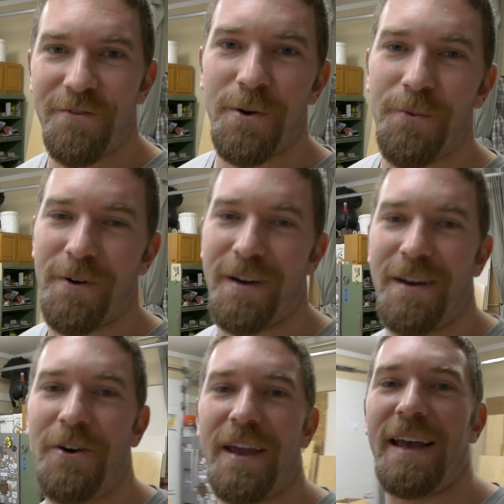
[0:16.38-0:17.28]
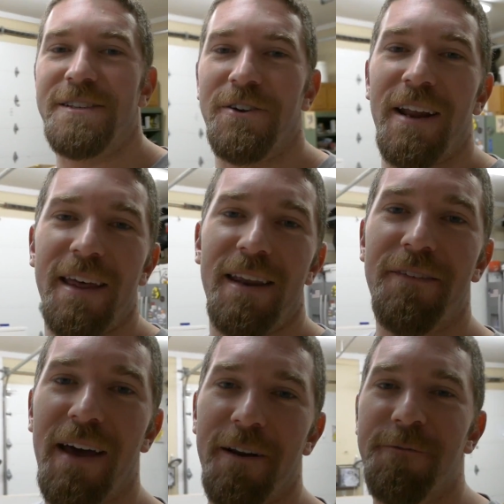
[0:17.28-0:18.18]
everyone. Okay, so now that
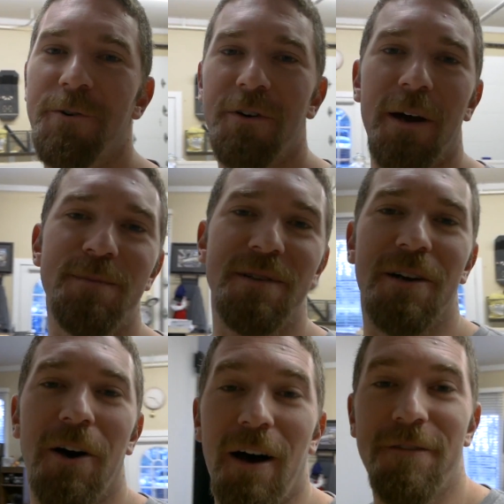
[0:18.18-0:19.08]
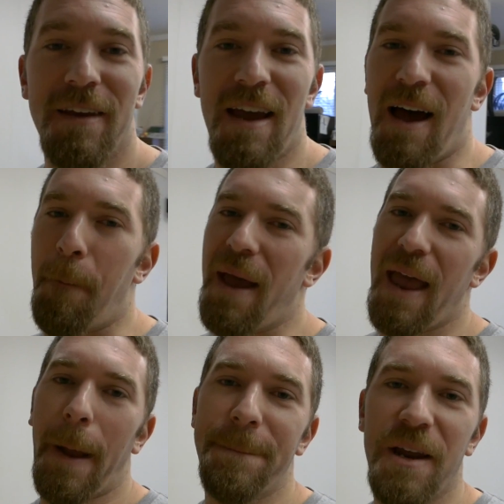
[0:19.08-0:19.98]
I've had a few cups of coffee, I'm
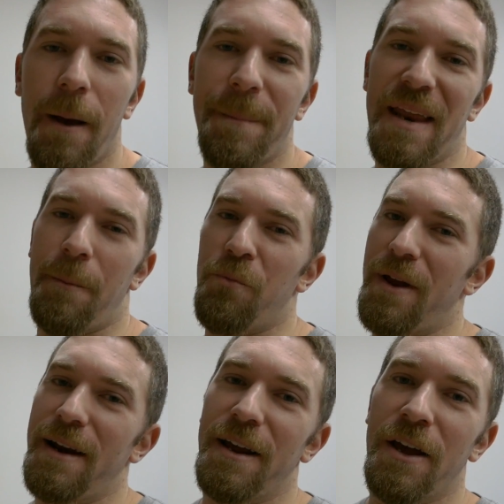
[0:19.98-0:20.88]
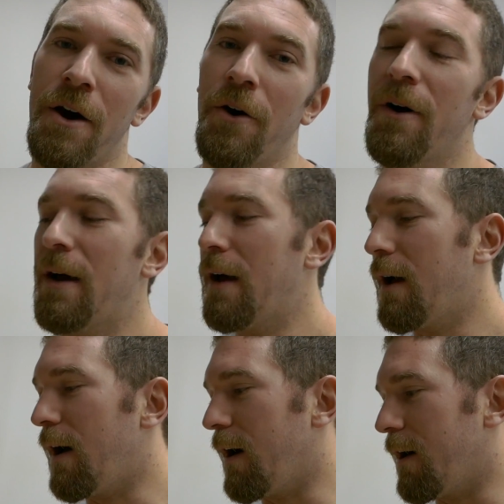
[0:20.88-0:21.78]
amped up and I'm ready to go.
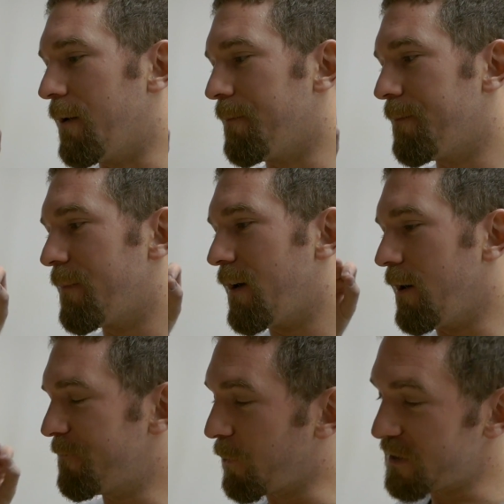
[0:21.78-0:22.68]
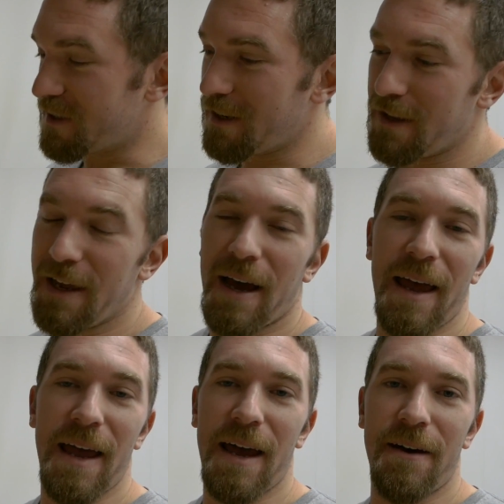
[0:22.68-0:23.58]
Unfortunately, I
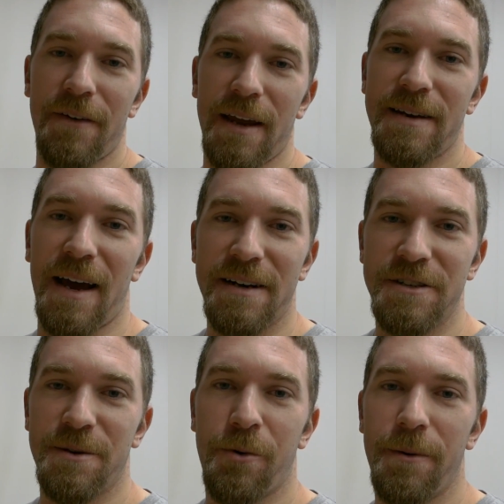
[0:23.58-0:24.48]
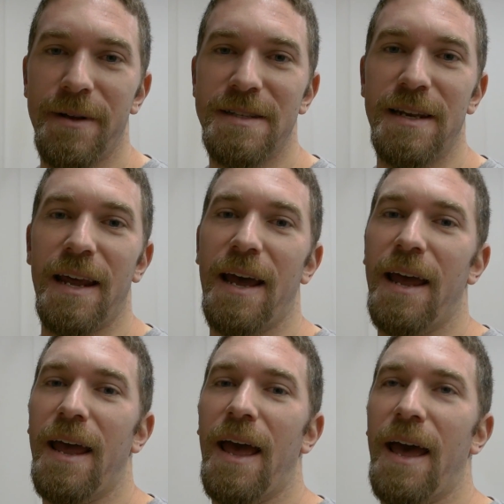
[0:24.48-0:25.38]
have a doctor's appointment
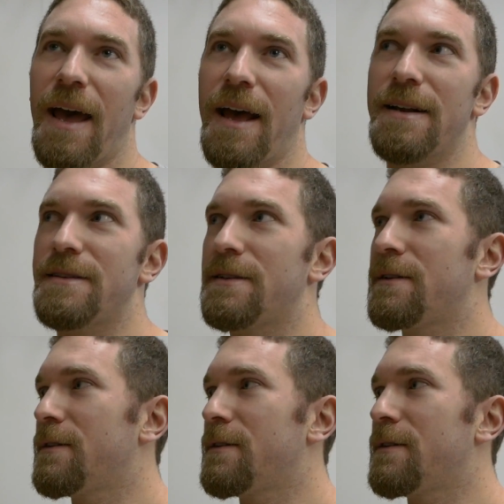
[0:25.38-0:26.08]
today at